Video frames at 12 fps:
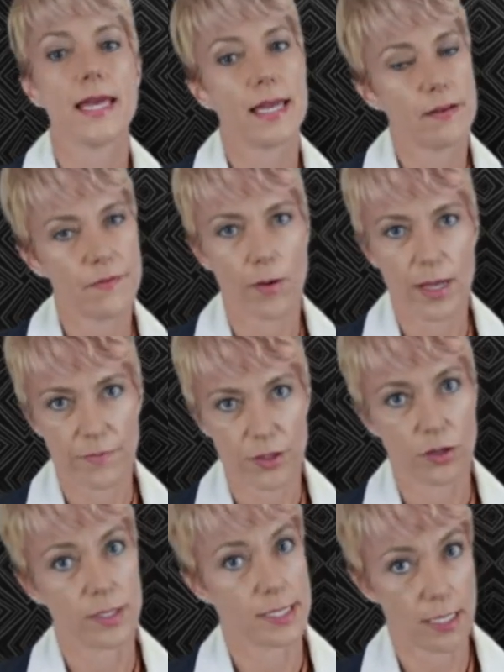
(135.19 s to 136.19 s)
If, however,
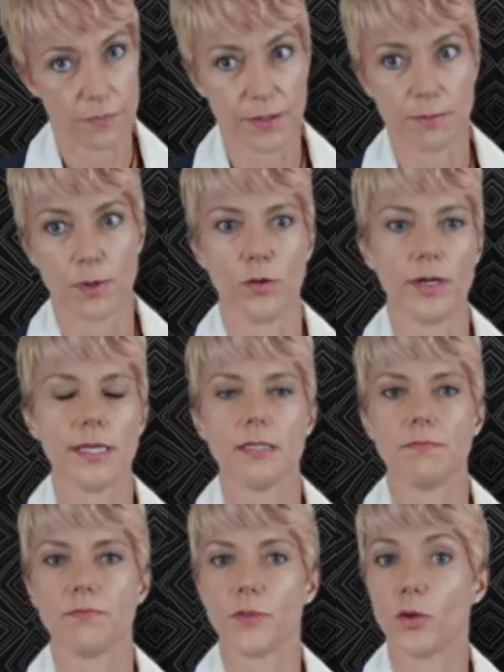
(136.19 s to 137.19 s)
you're
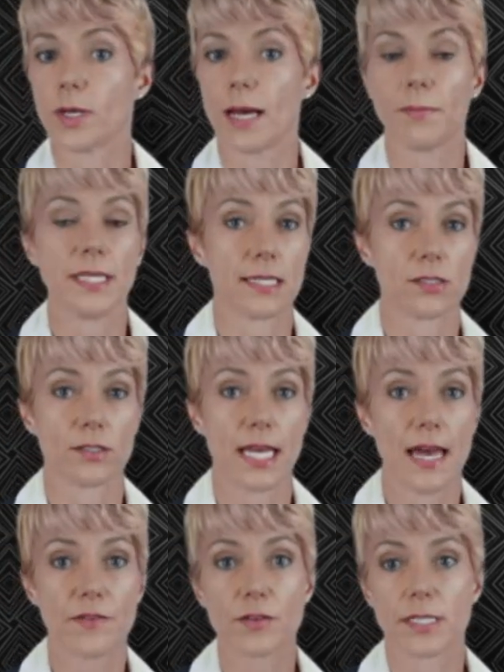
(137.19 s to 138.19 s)
self-employed, your company does not
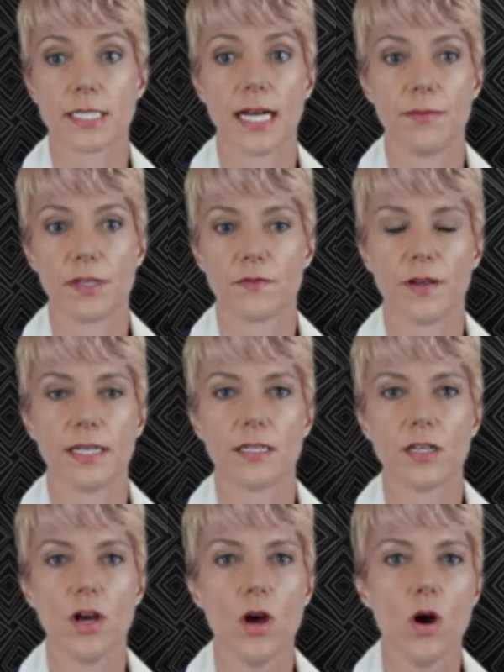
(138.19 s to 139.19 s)
have a retirement
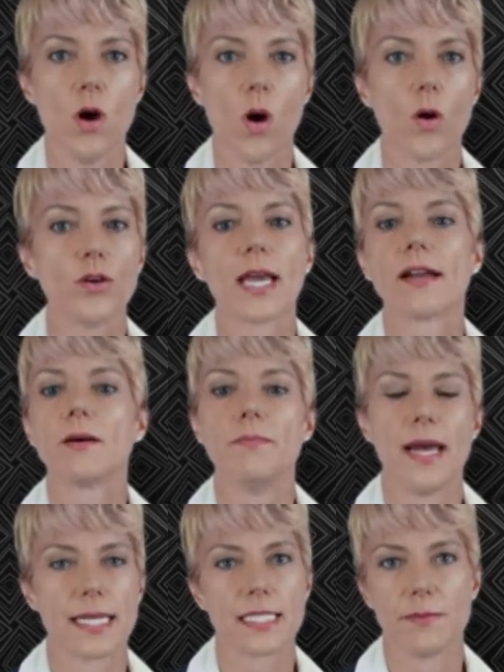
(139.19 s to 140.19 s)
fund, or you cannot
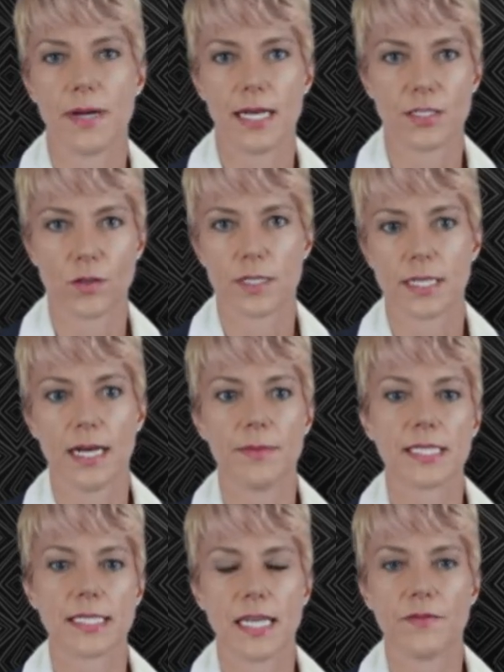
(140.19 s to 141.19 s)
maximize your
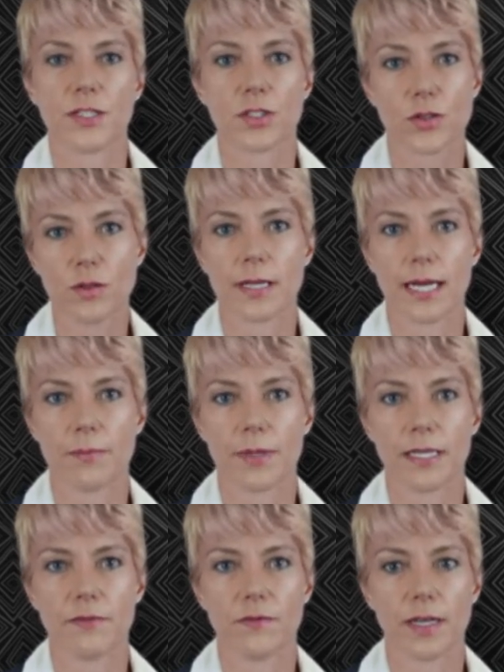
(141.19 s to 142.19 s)
retirement savings through the
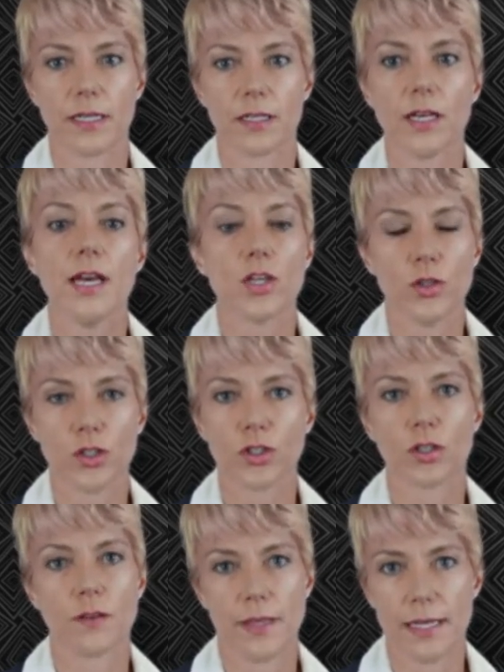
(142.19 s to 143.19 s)
company fund, you
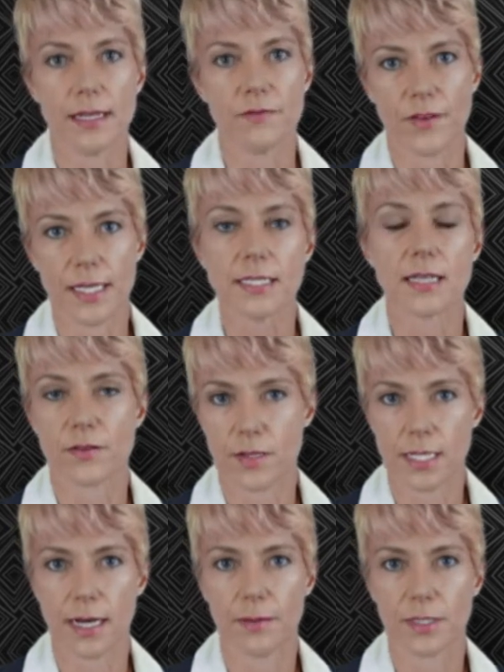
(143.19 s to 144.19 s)
should then invest in a
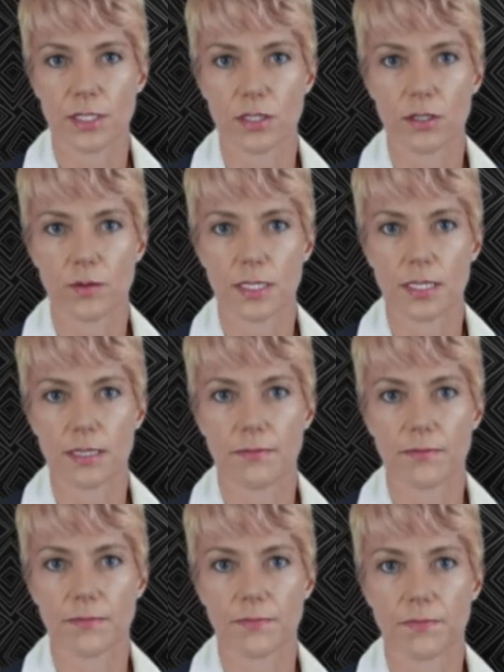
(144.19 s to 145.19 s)
retirement annuity.
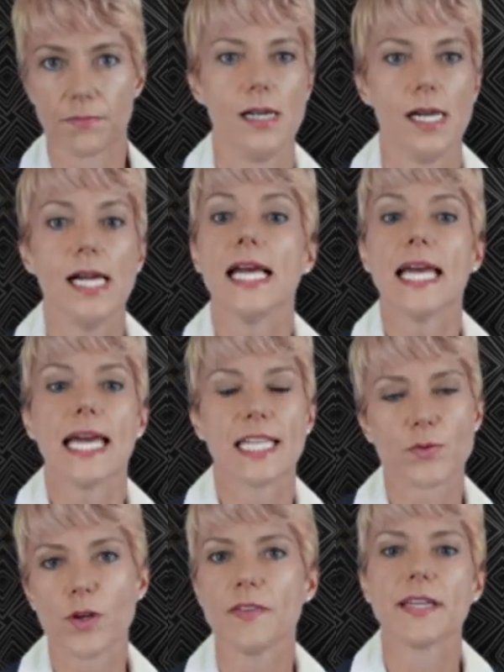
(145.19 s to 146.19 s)

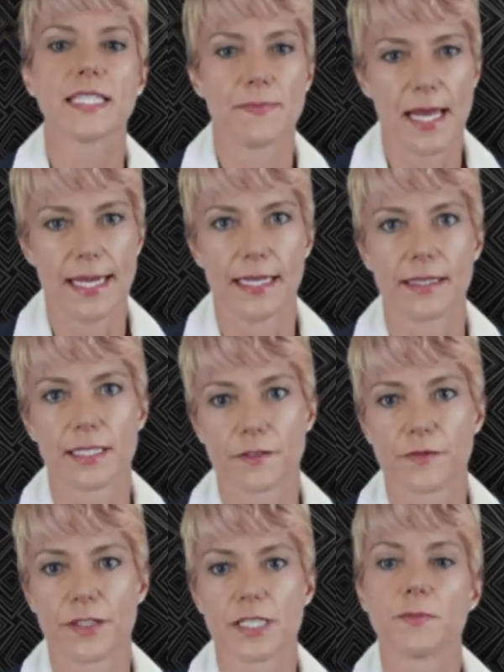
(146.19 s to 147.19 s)
It's worth explaining the
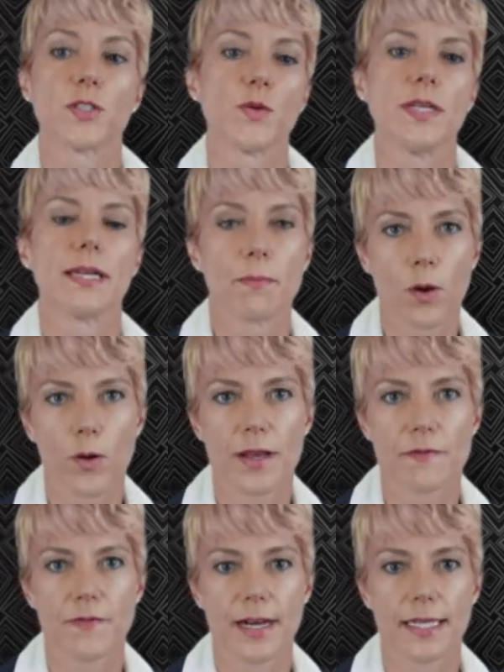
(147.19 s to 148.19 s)
difference between an
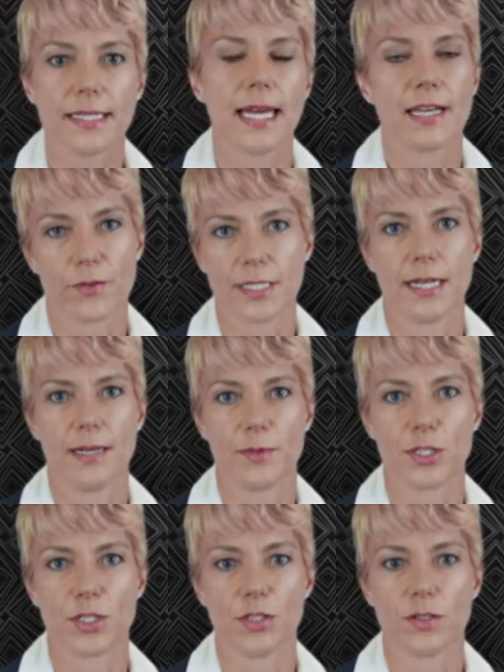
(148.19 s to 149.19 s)
employer fund and a
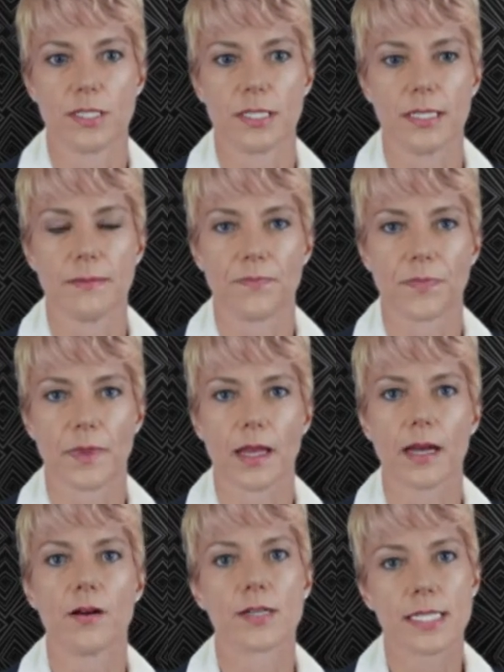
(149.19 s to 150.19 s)
retirement annuity.
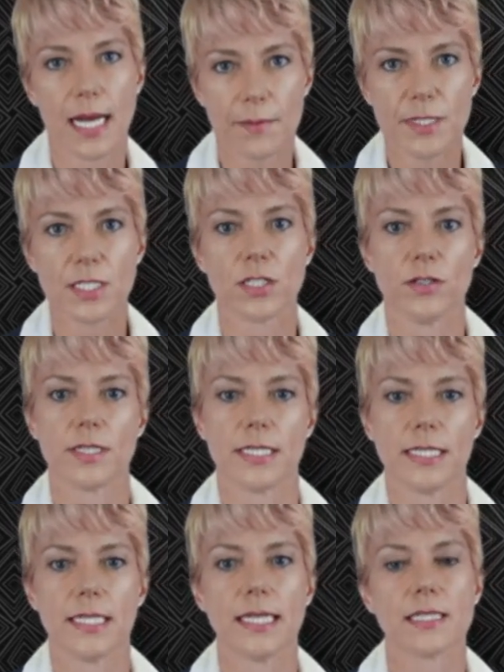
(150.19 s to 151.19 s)
A retirement
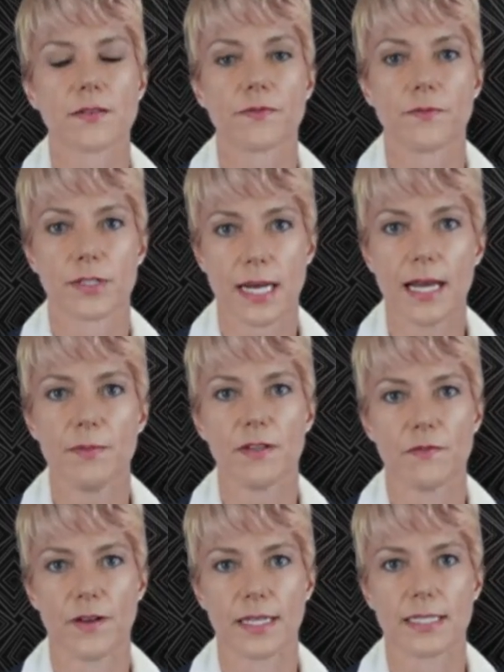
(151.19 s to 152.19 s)
annuity is a retirement
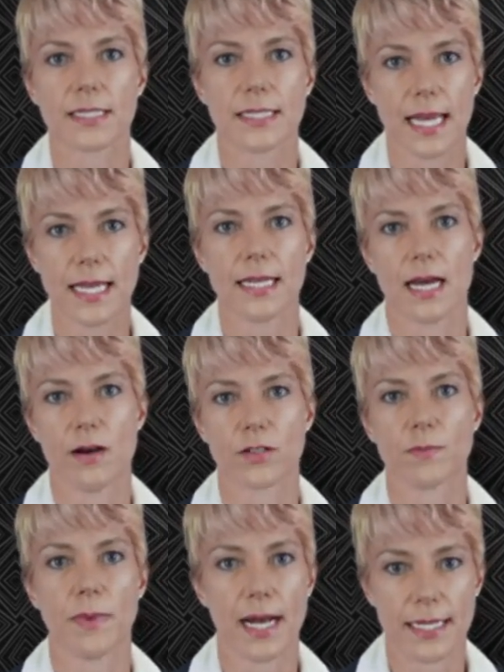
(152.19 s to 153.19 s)
fund taken
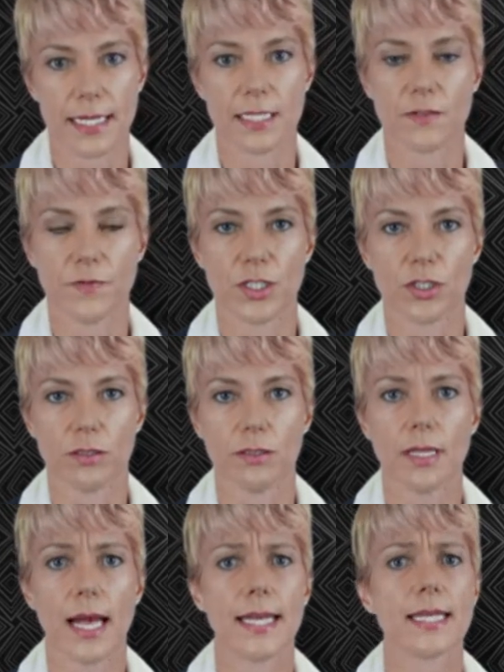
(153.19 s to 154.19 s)
out by an individual,
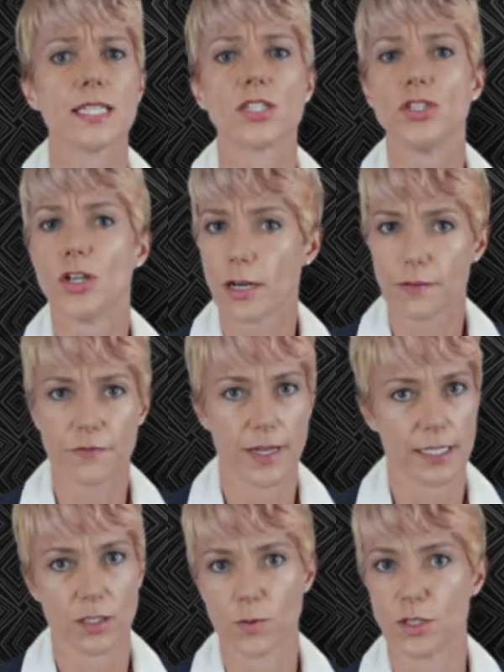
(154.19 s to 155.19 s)
and it is not
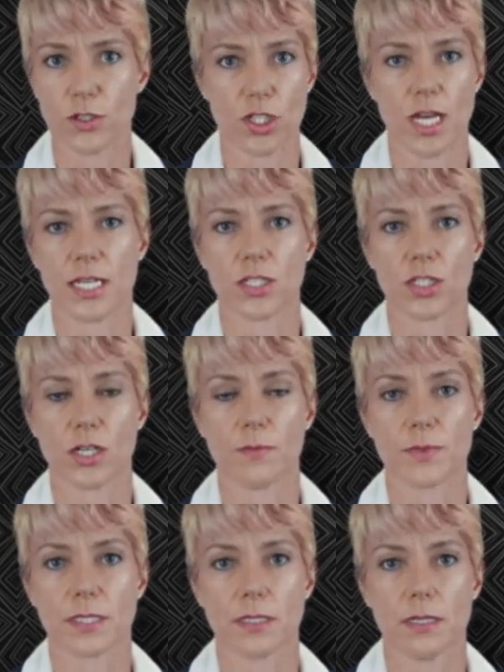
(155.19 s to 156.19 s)
affected when you change
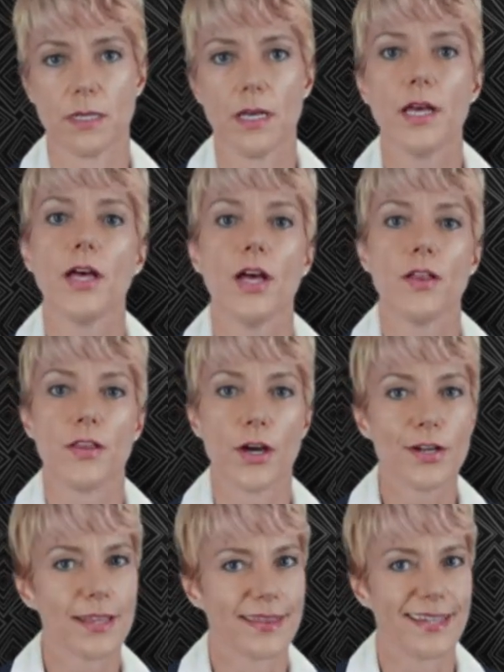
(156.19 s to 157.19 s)
jobs. The
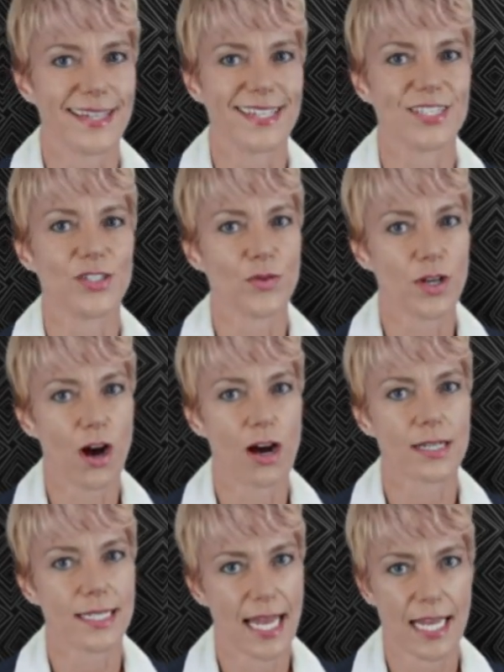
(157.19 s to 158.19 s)
only thing is you
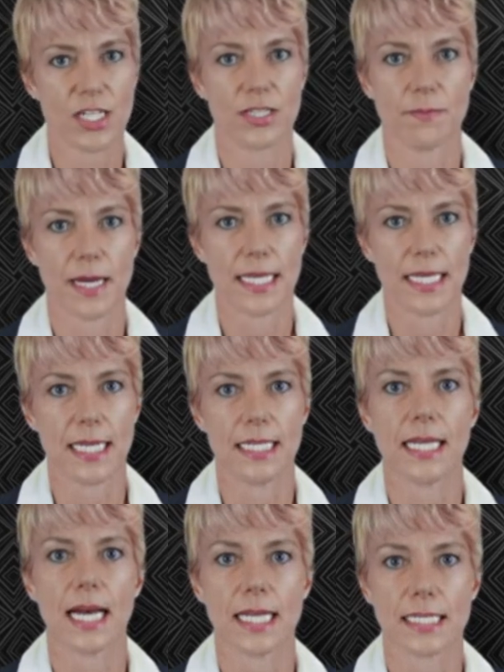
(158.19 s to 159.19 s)
can't cash the money
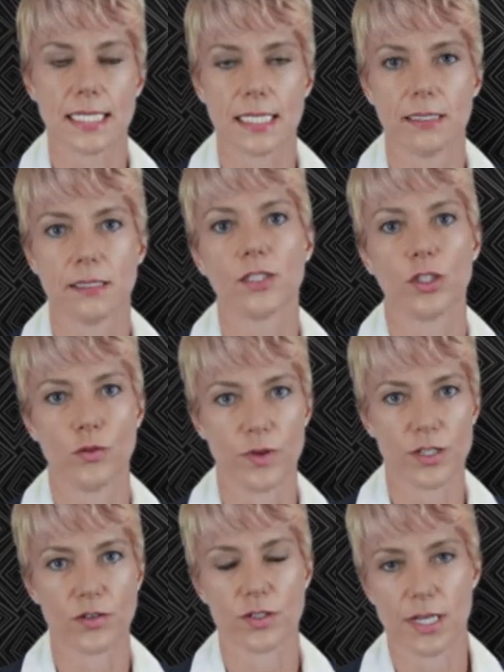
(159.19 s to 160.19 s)
in until you
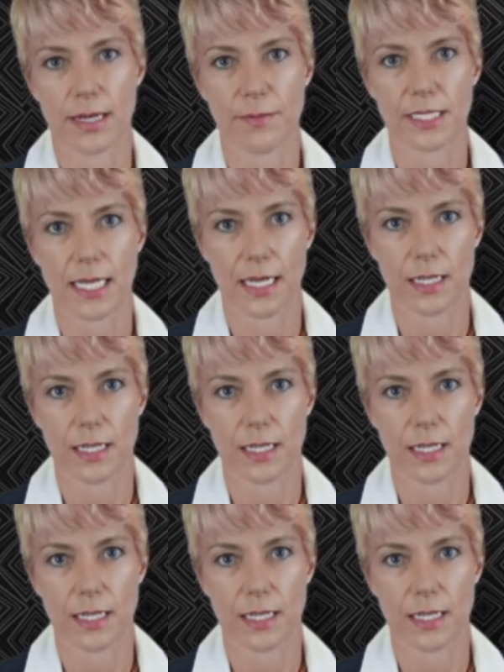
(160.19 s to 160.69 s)
reach retirement